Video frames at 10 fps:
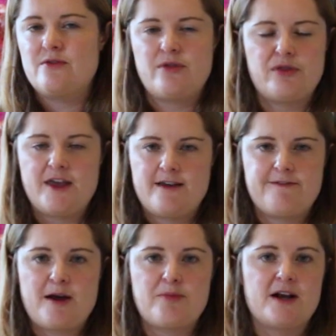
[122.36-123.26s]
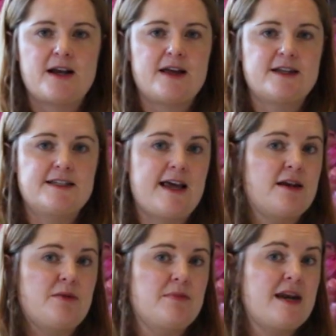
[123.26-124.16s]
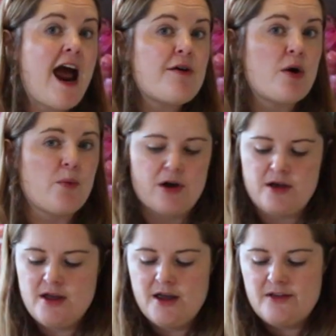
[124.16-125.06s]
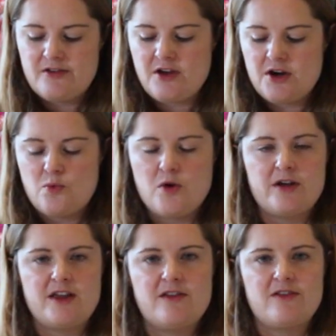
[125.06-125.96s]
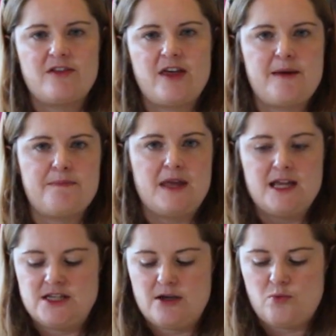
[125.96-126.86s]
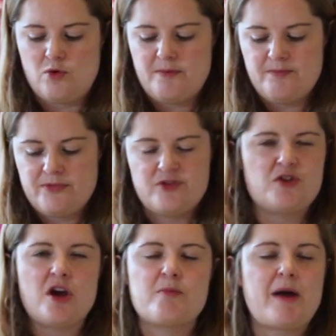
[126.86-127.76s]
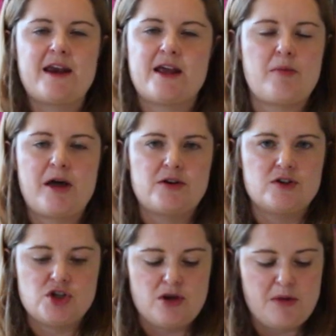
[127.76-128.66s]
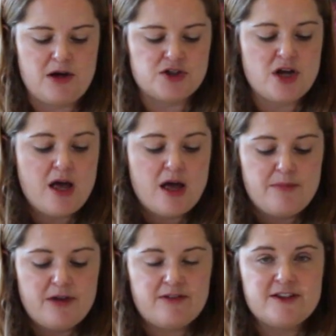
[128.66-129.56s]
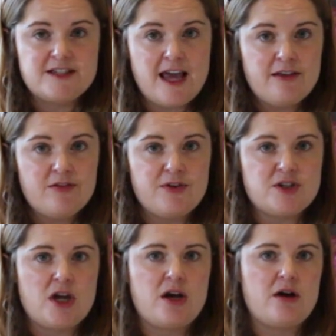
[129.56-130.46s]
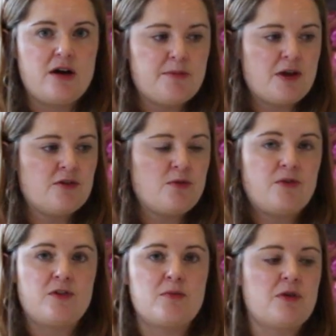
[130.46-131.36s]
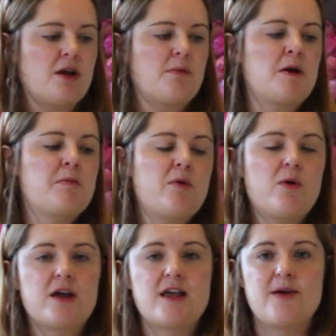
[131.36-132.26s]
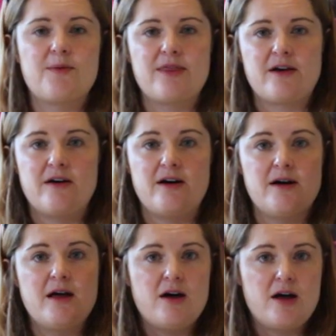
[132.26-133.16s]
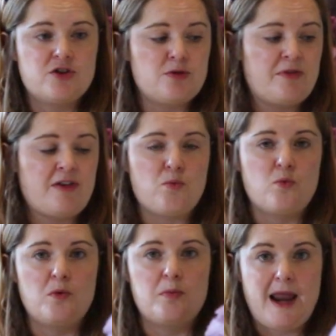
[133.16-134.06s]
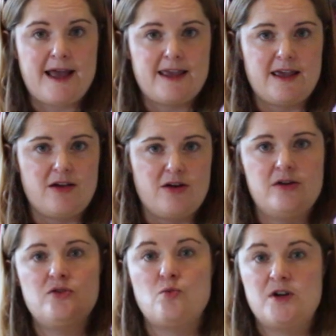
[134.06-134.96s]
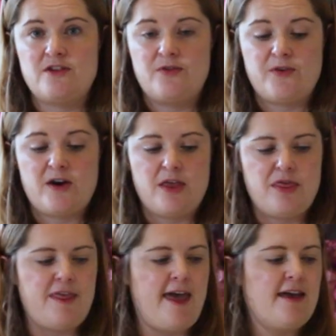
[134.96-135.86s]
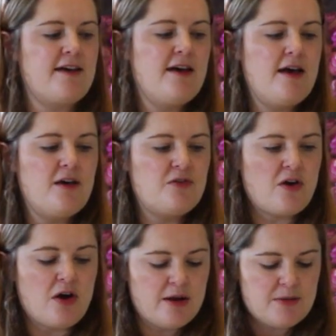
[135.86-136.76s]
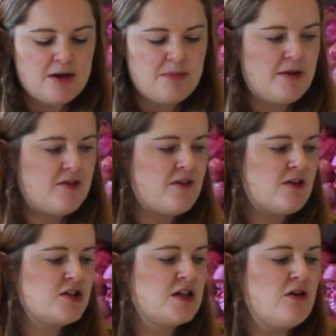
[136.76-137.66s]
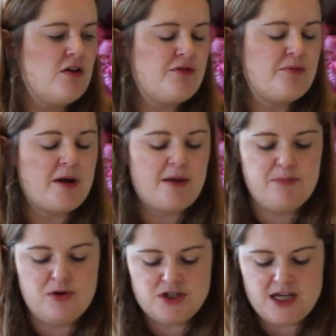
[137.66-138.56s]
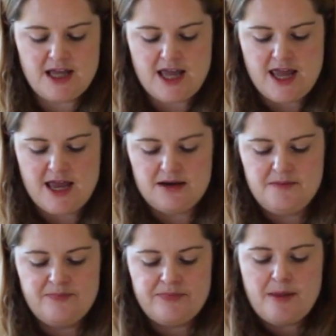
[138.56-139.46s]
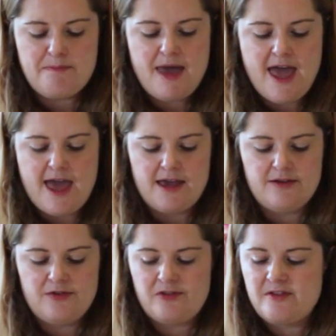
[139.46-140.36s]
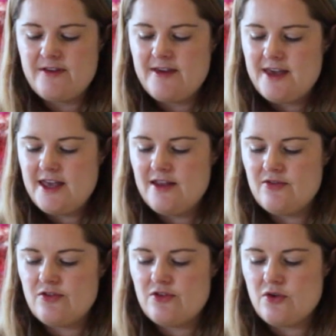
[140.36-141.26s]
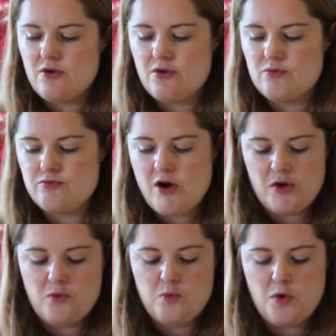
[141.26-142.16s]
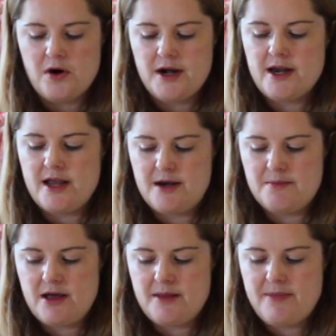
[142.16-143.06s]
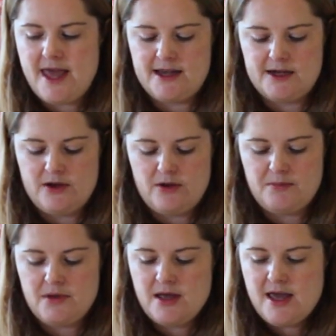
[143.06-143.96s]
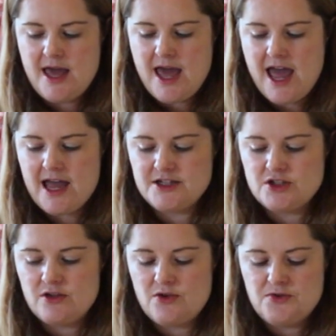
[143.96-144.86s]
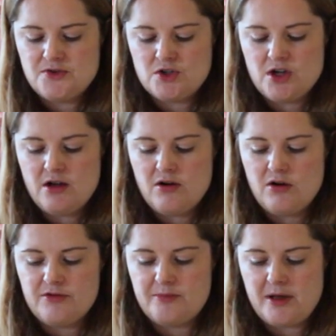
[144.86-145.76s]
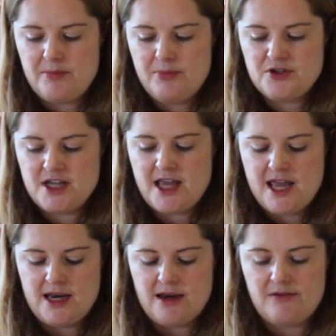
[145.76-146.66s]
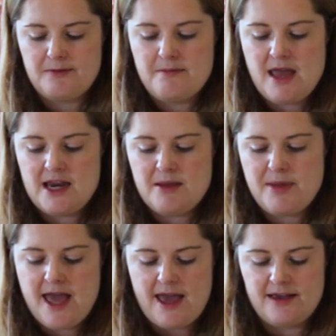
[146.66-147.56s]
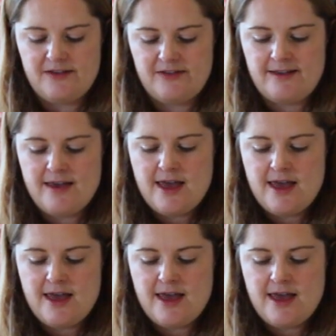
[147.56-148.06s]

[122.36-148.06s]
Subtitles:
thick fabric like denim narrower to kind of work into that medium one. So don't panic about it too much. But today's video, I'm going to assume that I'm going to be working with our 100% wool blanket yarn, which is very thick. So I'm going to be starting off by putting in pegs into row 1 in my peg loom. And you start off by putting in as many pegs